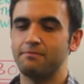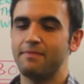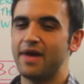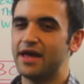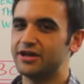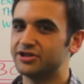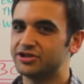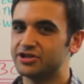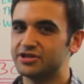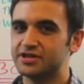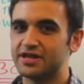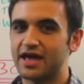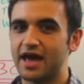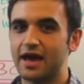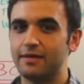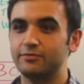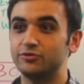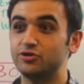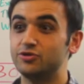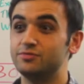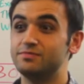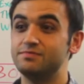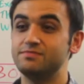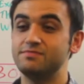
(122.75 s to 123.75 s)
mention
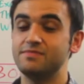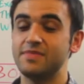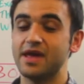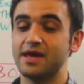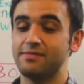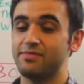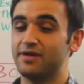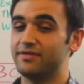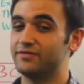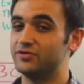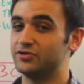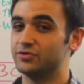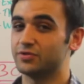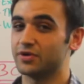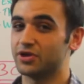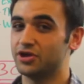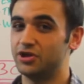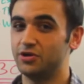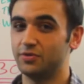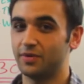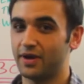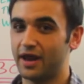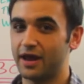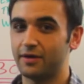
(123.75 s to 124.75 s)
them, maybe even do a
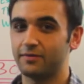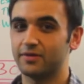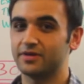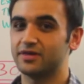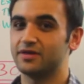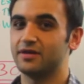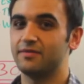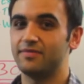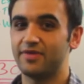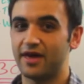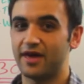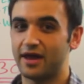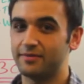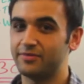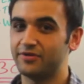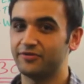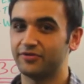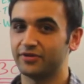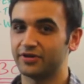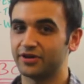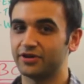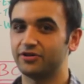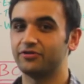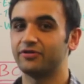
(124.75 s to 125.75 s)
Q&A with them. That'd be
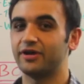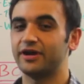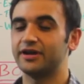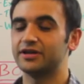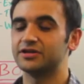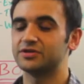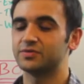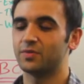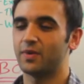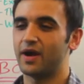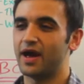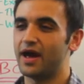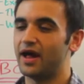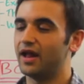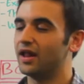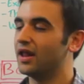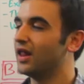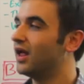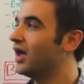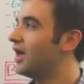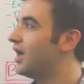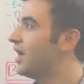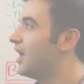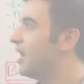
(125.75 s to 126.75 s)
really great as
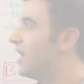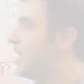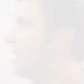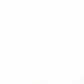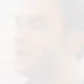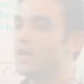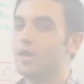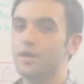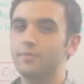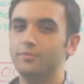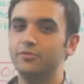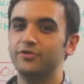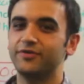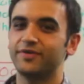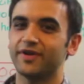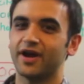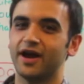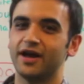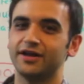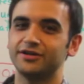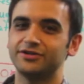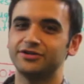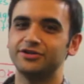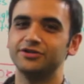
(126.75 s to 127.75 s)
well. Moving
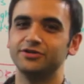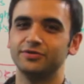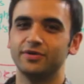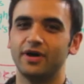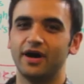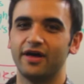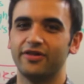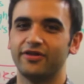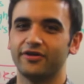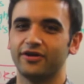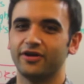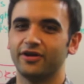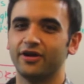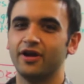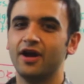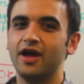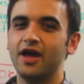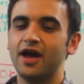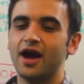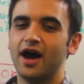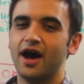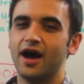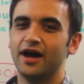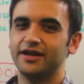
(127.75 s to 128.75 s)
on to other
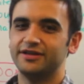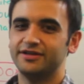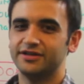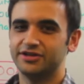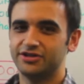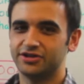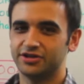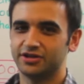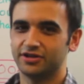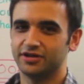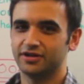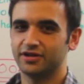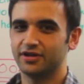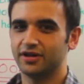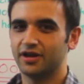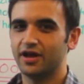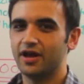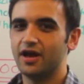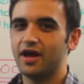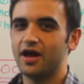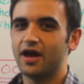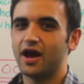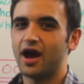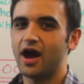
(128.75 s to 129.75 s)
digital
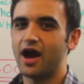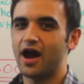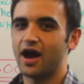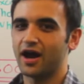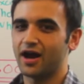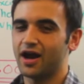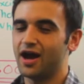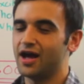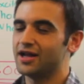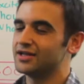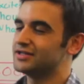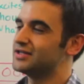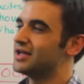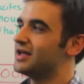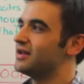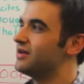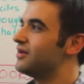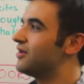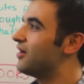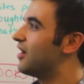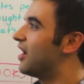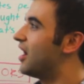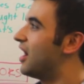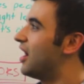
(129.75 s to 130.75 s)
content
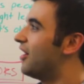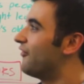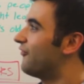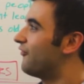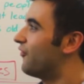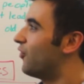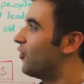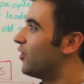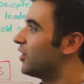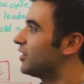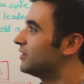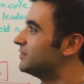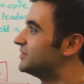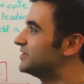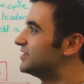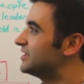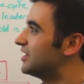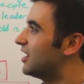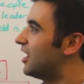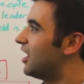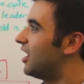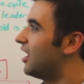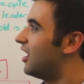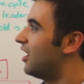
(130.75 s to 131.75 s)
forms
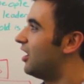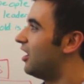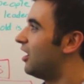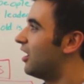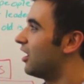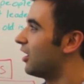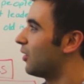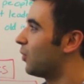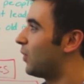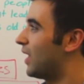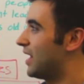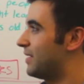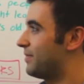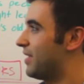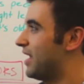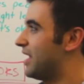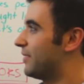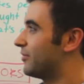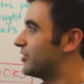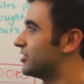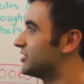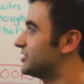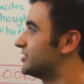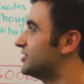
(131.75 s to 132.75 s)
are white
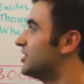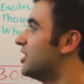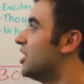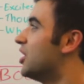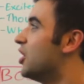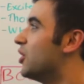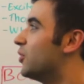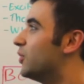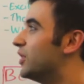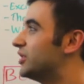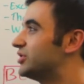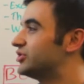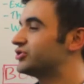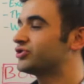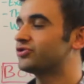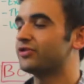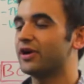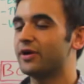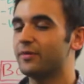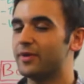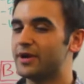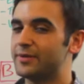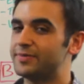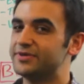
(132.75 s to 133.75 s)
papers, which is a
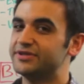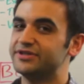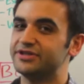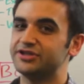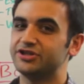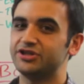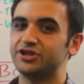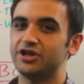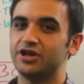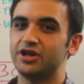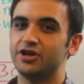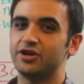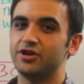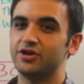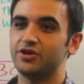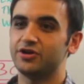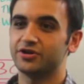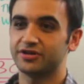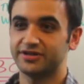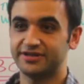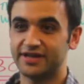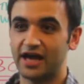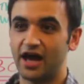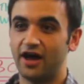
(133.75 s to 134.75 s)
great way to position
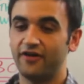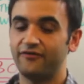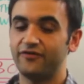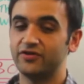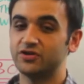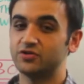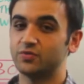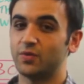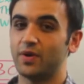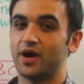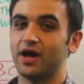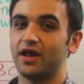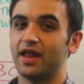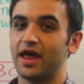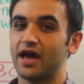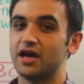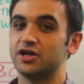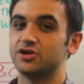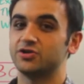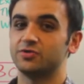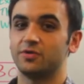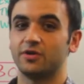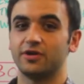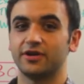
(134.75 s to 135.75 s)
yourself as well
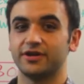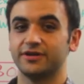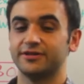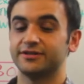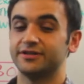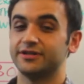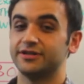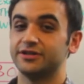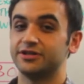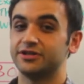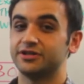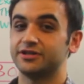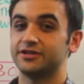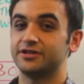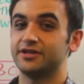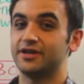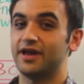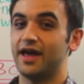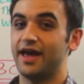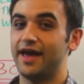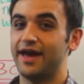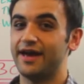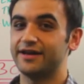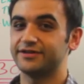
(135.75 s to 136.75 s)
as your organization
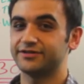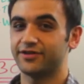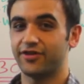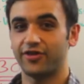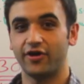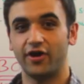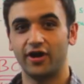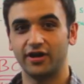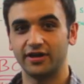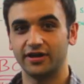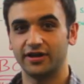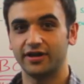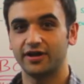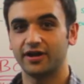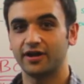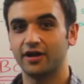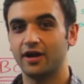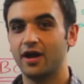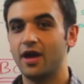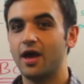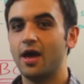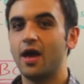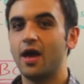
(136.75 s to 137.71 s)
as a thought leader